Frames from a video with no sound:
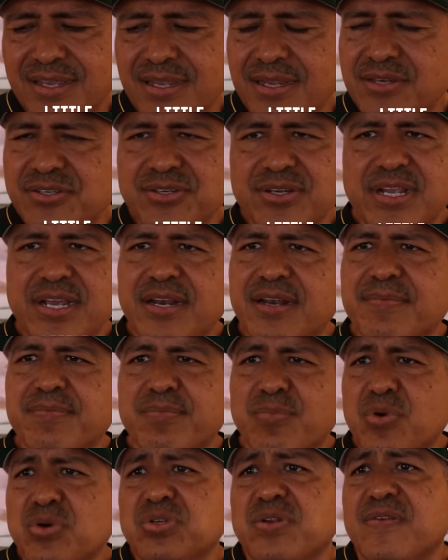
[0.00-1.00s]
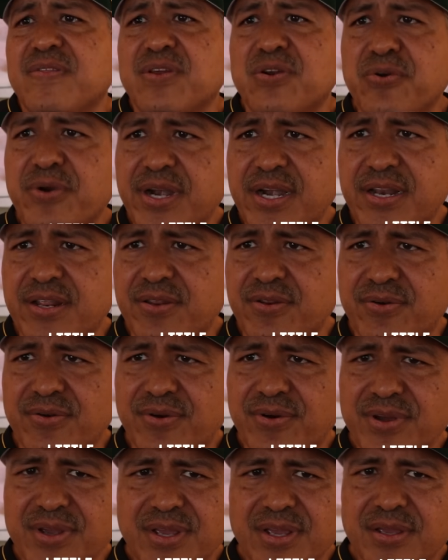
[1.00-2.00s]
he should get most of the credit, you
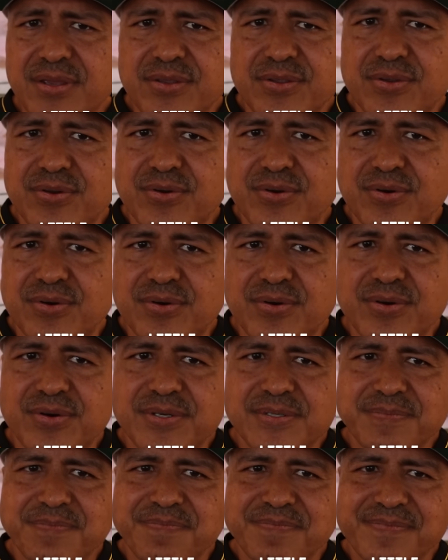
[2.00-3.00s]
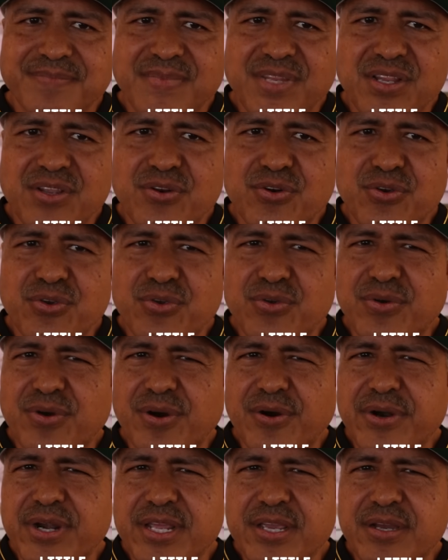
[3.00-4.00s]
know. You know, you're
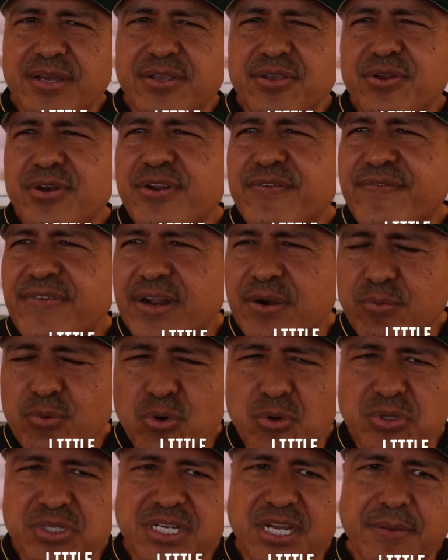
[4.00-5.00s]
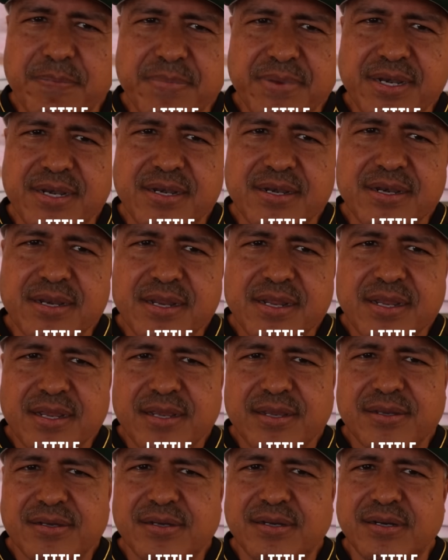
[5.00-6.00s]
already a unified world champion,
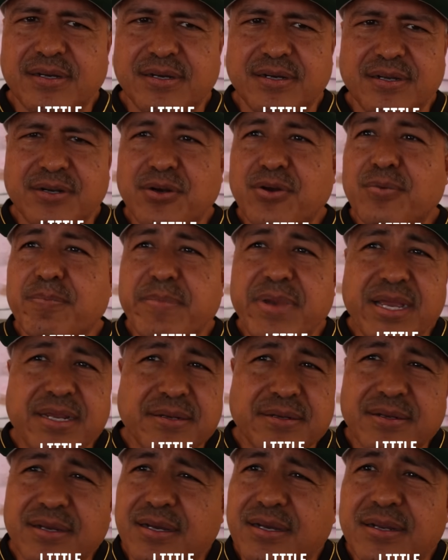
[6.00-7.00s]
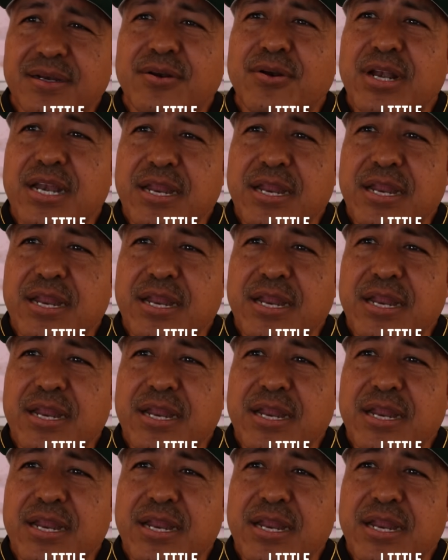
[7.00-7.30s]
an